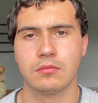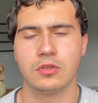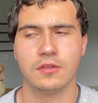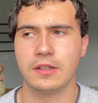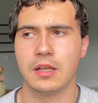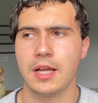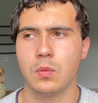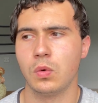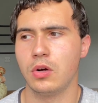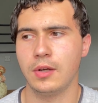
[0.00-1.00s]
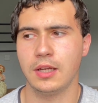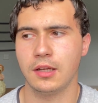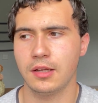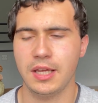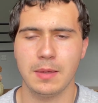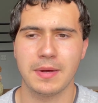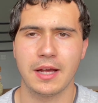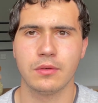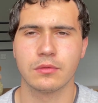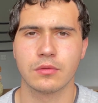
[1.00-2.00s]
Nothing like warning, keep
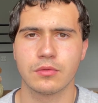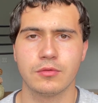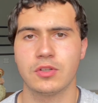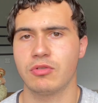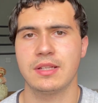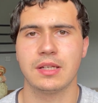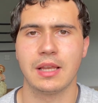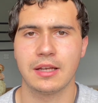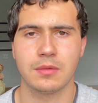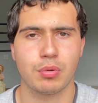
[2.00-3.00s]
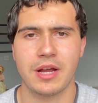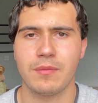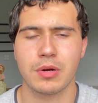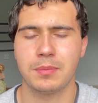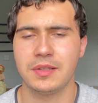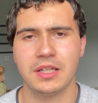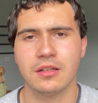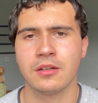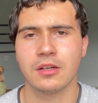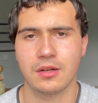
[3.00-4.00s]
out, restricted land, private
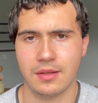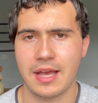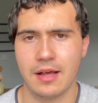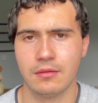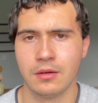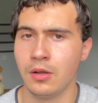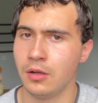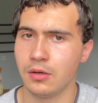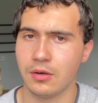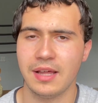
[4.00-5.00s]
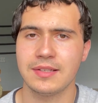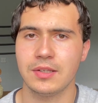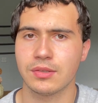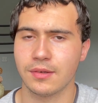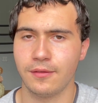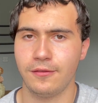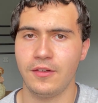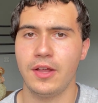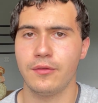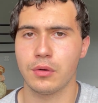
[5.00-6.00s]
property, none of that. Unless it's
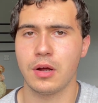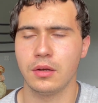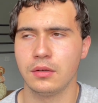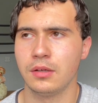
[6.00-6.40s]
further on.